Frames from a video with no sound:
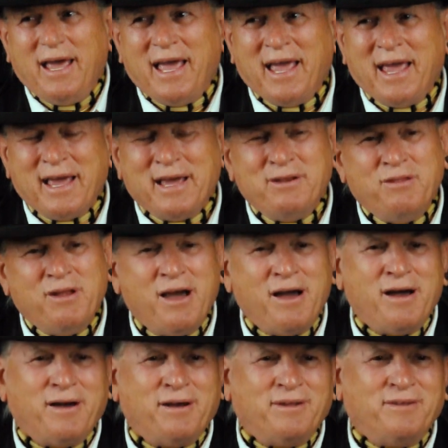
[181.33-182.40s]
and
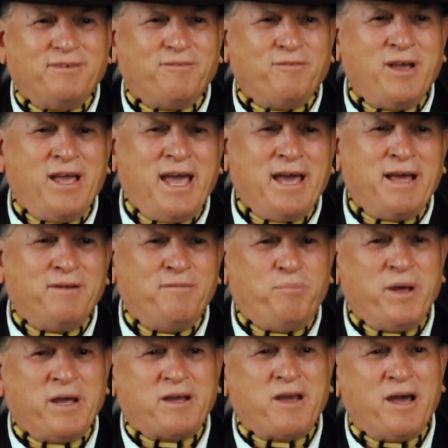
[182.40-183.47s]
we had to
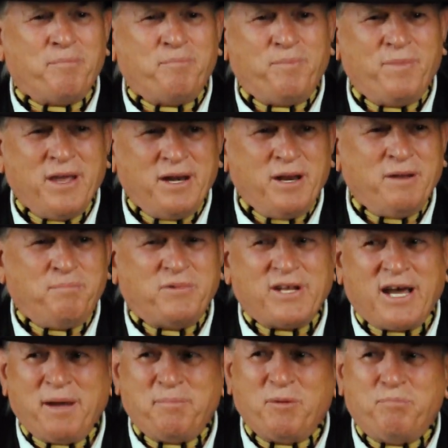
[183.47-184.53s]
pick up any
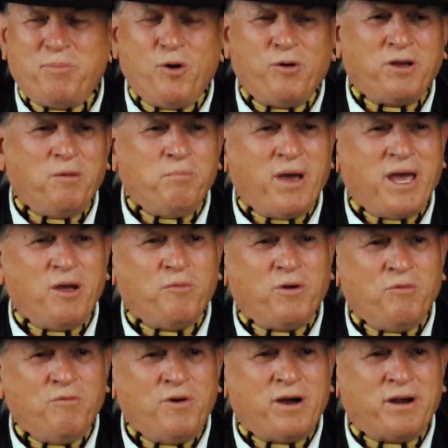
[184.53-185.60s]
type of pogey bait
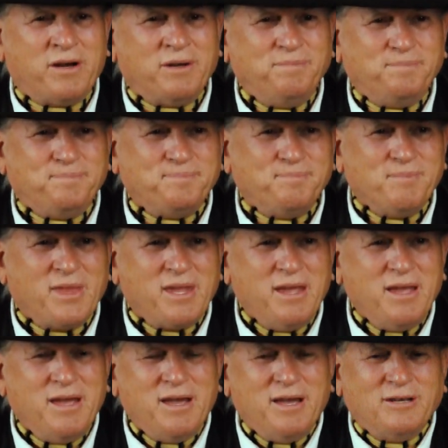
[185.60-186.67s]
we wanted.
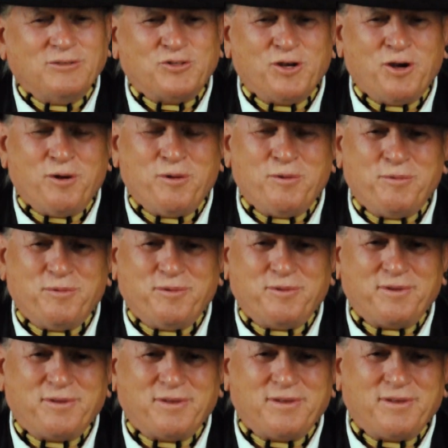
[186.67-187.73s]
So
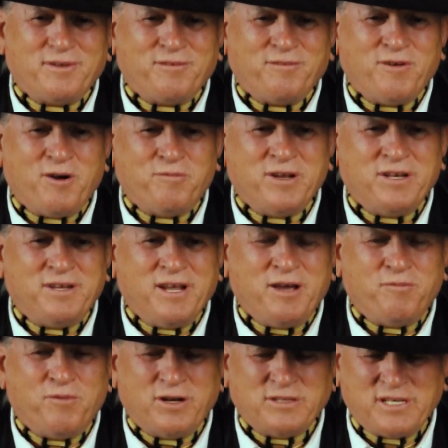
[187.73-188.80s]
what we
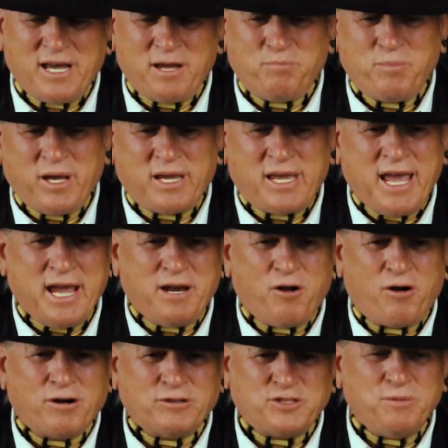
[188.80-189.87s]
did was had big
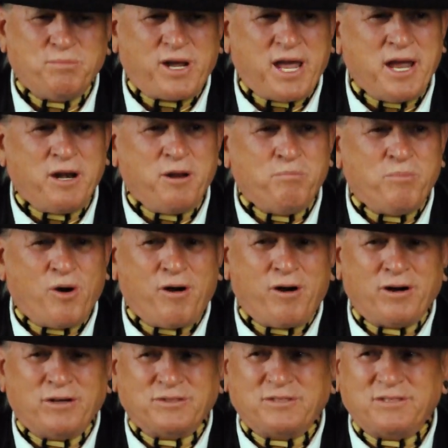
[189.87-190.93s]
Hershey candy
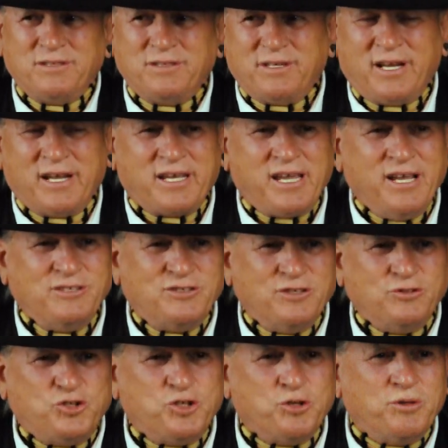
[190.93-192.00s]
bars and Lickies
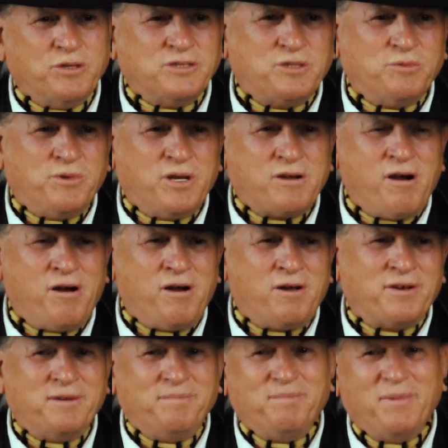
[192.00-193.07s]
and Chewies that we
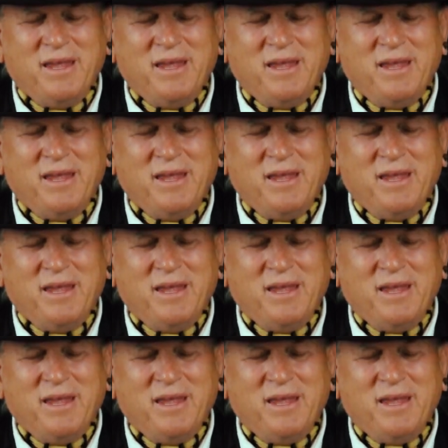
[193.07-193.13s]
called it.